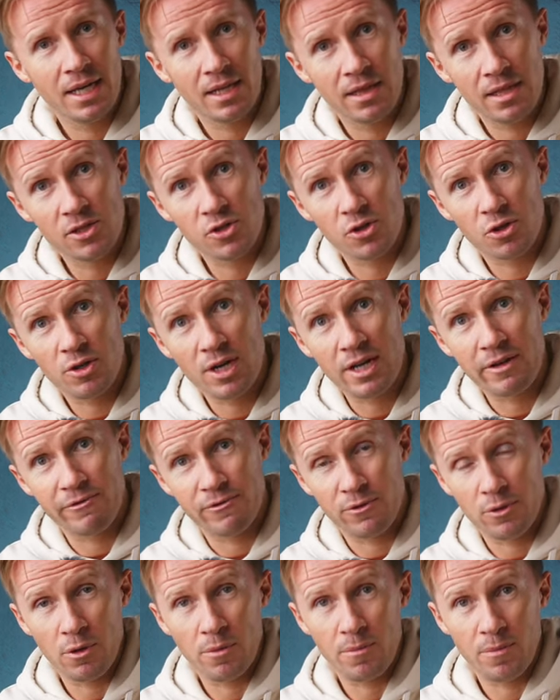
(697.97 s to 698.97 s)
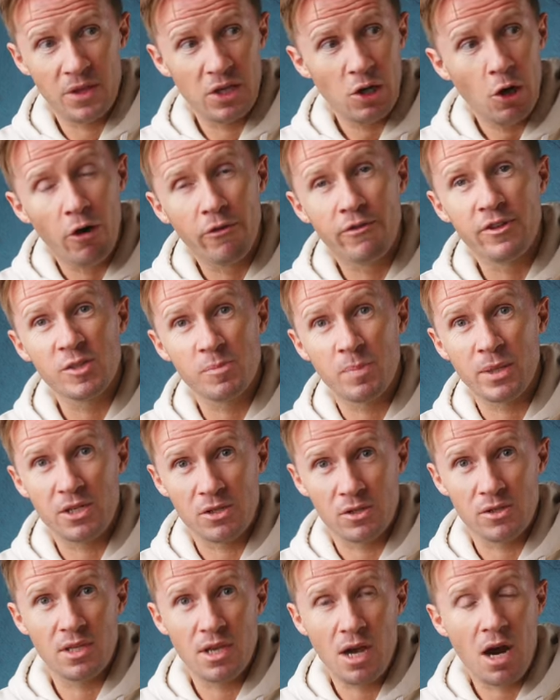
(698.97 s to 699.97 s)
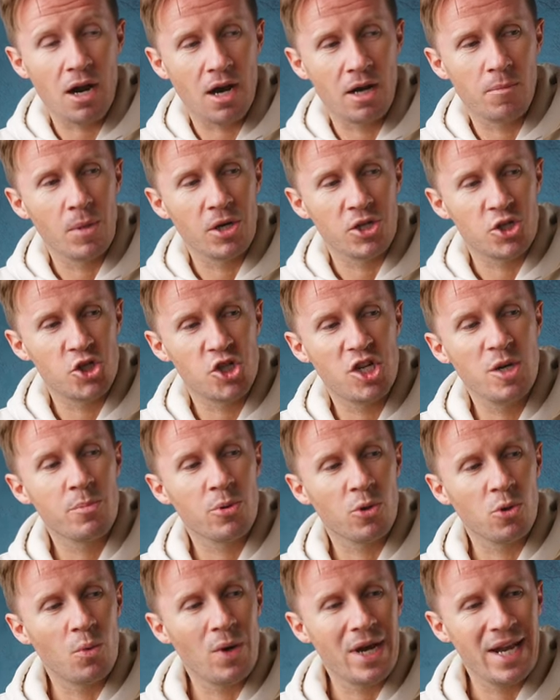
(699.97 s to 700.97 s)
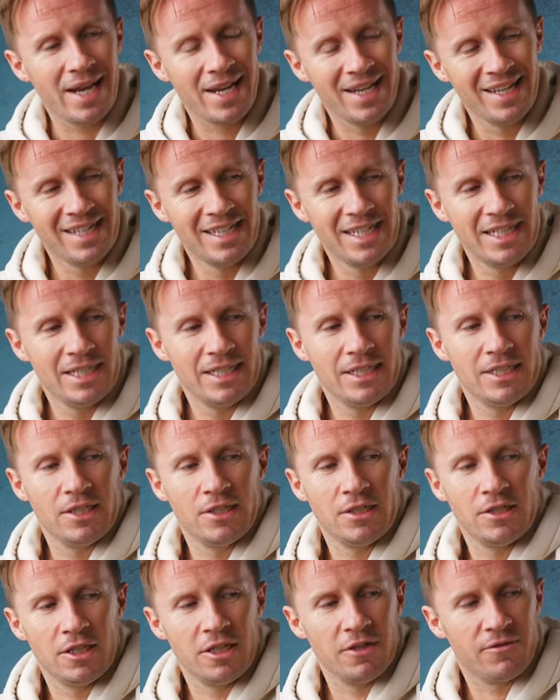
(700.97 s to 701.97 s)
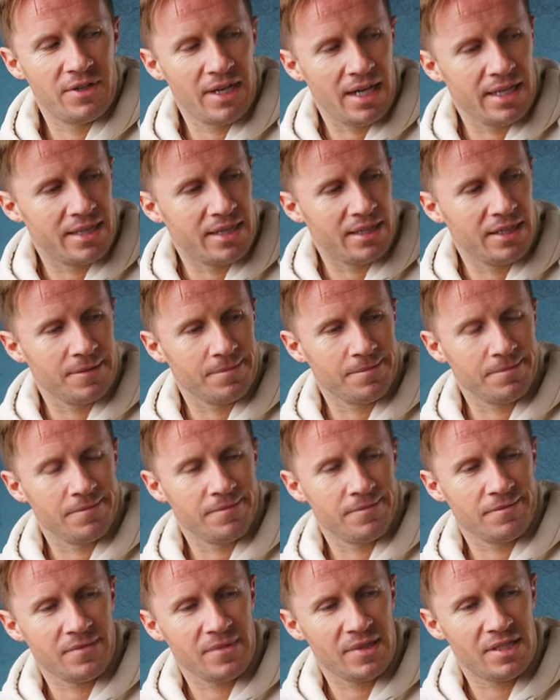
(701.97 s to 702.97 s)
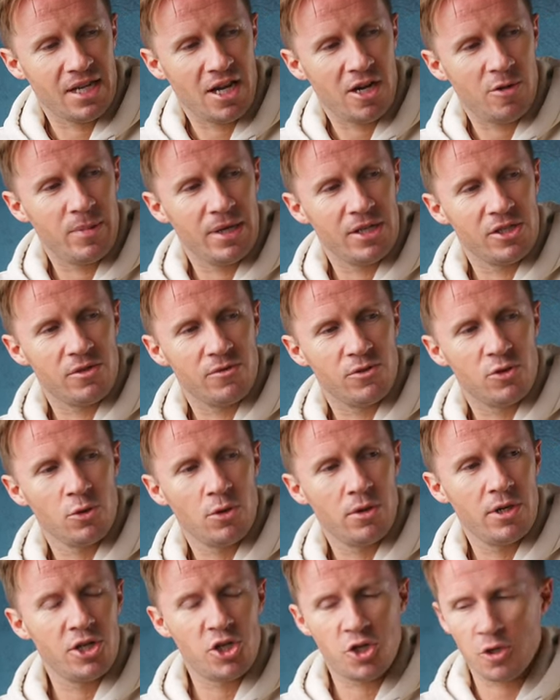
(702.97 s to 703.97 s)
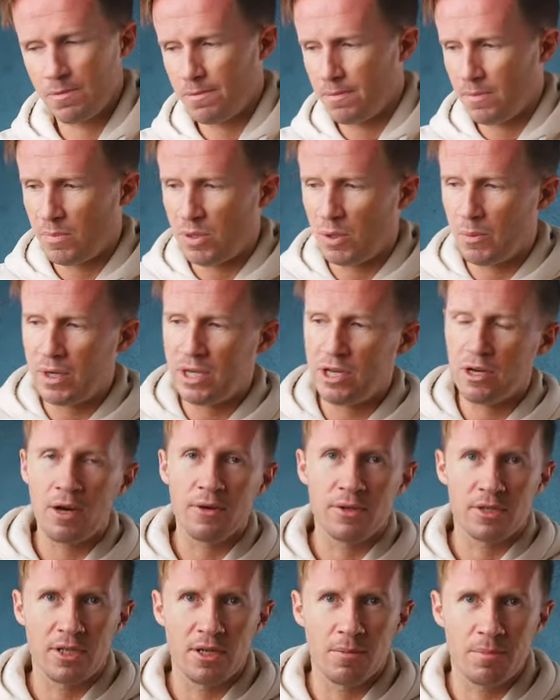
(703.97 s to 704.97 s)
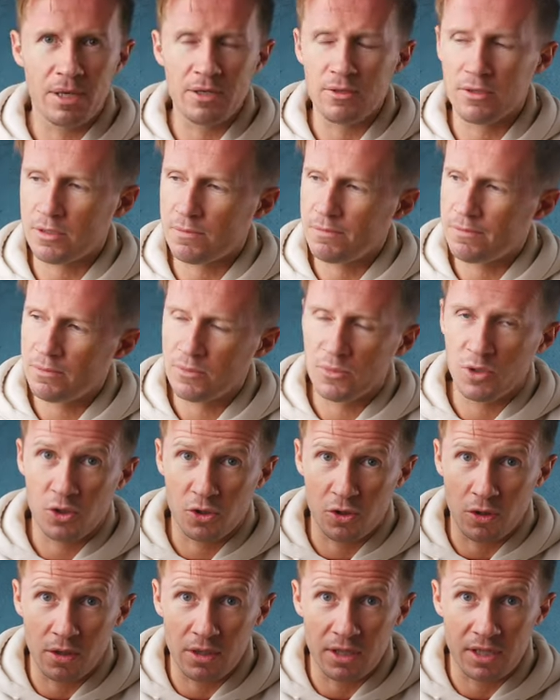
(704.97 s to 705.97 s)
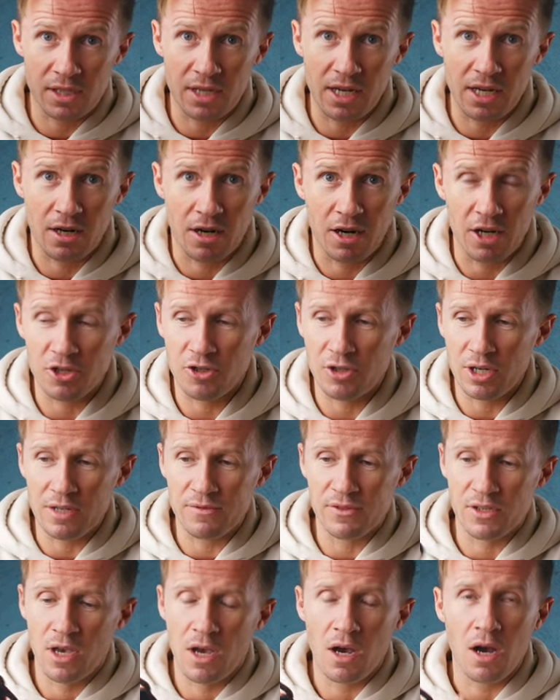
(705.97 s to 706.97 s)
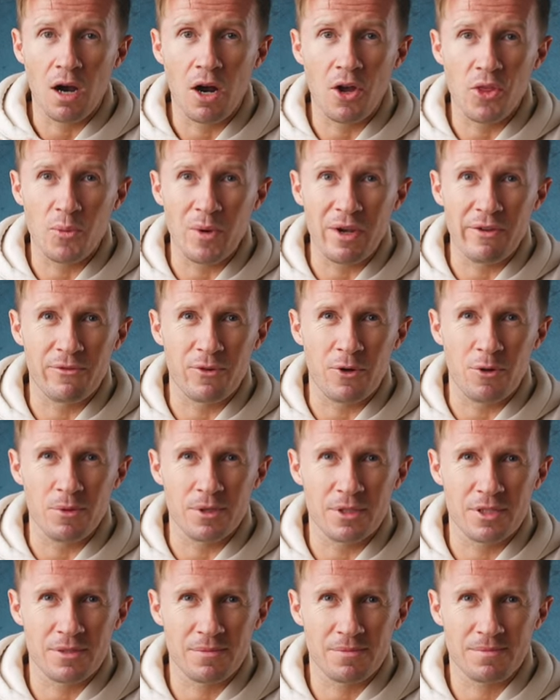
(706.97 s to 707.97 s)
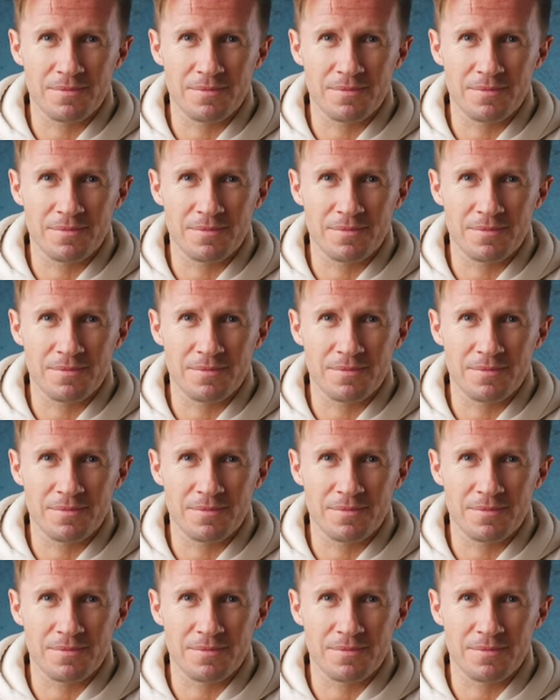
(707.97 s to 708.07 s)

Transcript: These are great for the office because they are a much cheaper way of getting terabytes of storage, but when you're out and about, solid state hard drives are the way forward.